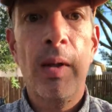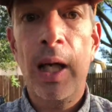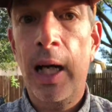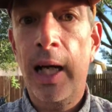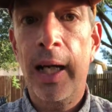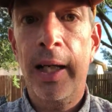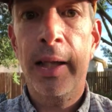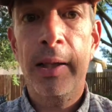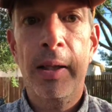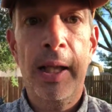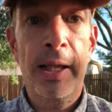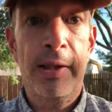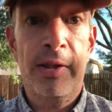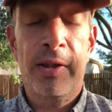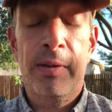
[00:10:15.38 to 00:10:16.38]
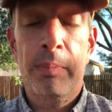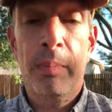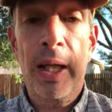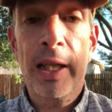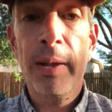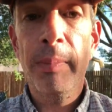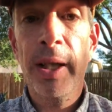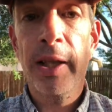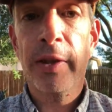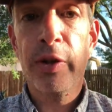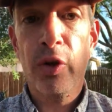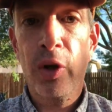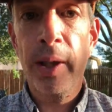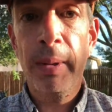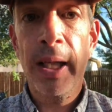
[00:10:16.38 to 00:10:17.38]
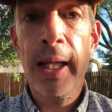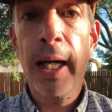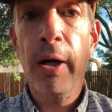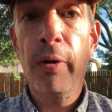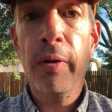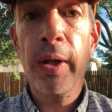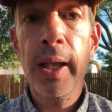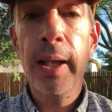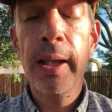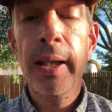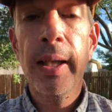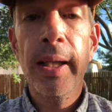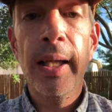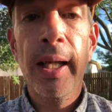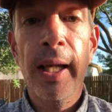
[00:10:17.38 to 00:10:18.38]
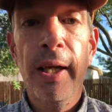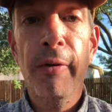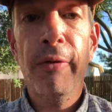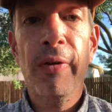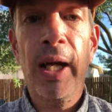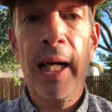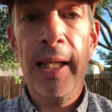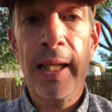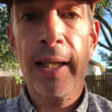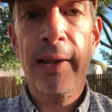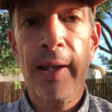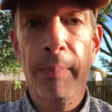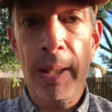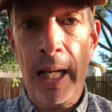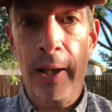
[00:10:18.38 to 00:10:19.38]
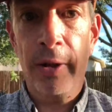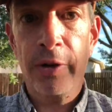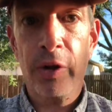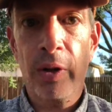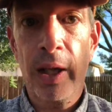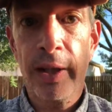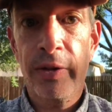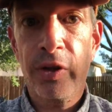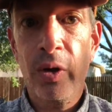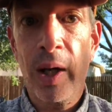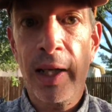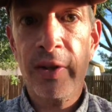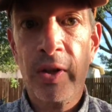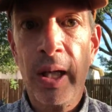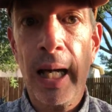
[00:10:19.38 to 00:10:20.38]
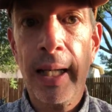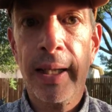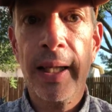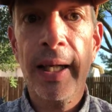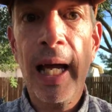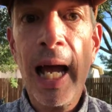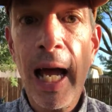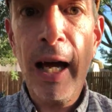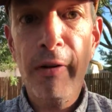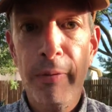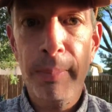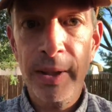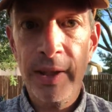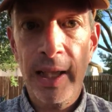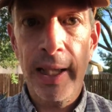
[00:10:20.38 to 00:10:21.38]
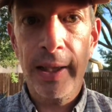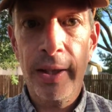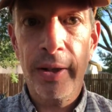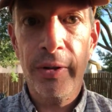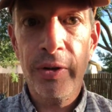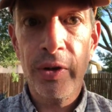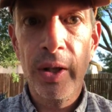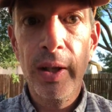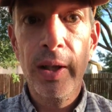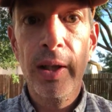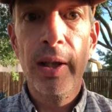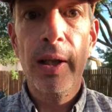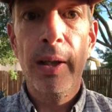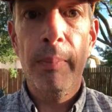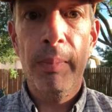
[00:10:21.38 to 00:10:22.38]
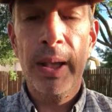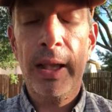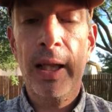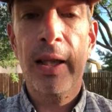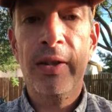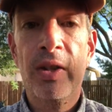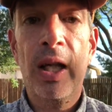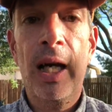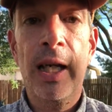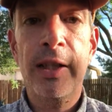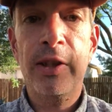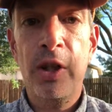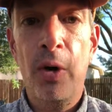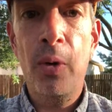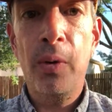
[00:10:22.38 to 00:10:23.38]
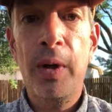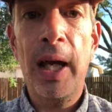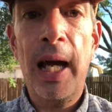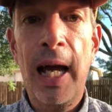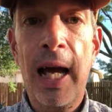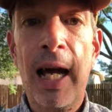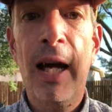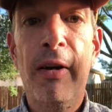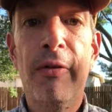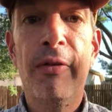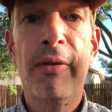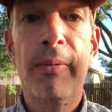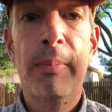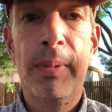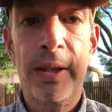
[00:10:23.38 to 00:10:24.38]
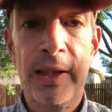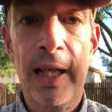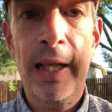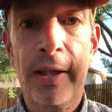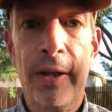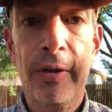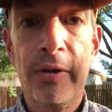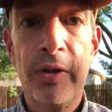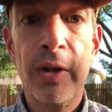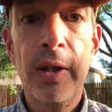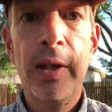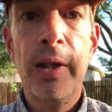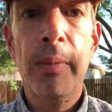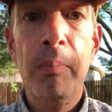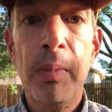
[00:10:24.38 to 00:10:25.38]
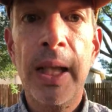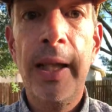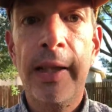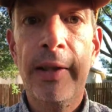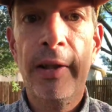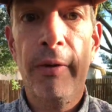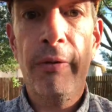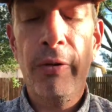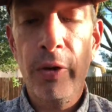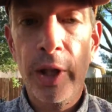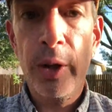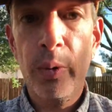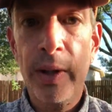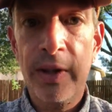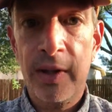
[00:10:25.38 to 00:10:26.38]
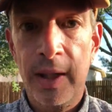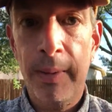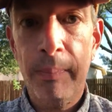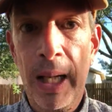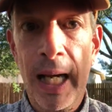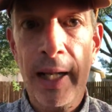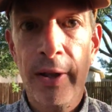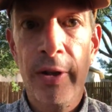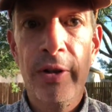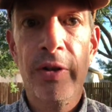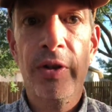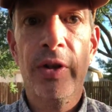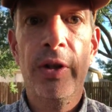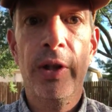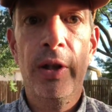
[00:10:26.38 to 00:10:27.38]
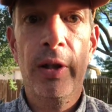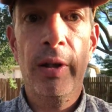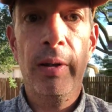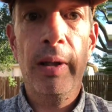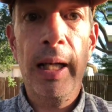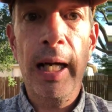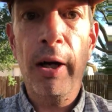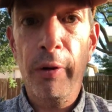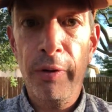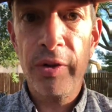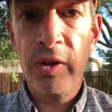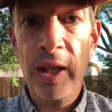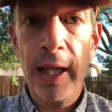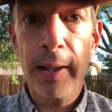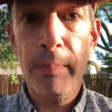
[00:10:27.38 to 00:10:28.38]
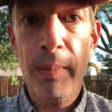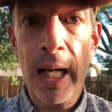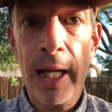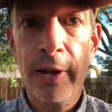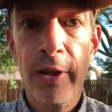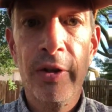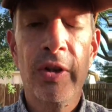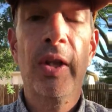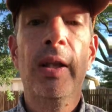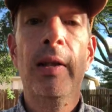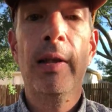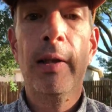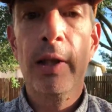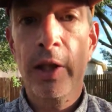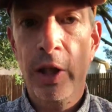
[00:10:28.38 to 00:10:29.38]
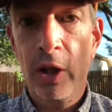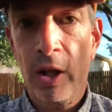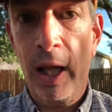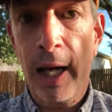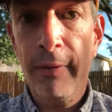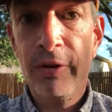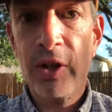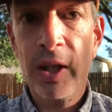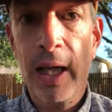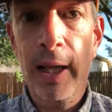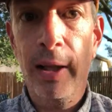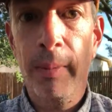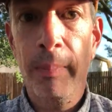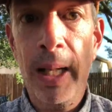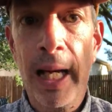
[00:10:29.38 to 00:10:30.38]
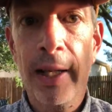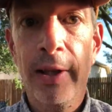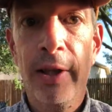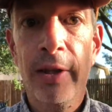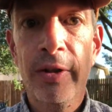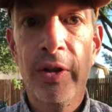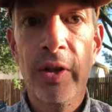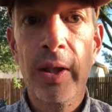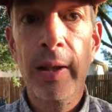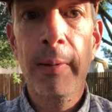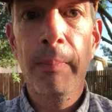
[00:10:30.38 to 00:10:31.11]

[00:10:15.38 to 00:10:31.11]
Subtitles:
It's making me extremely healthy if I get the balance right. So I say I can have potatoes because I don't have potatoes, meaning the frequency matters, your health state matters, your lifestyle matters,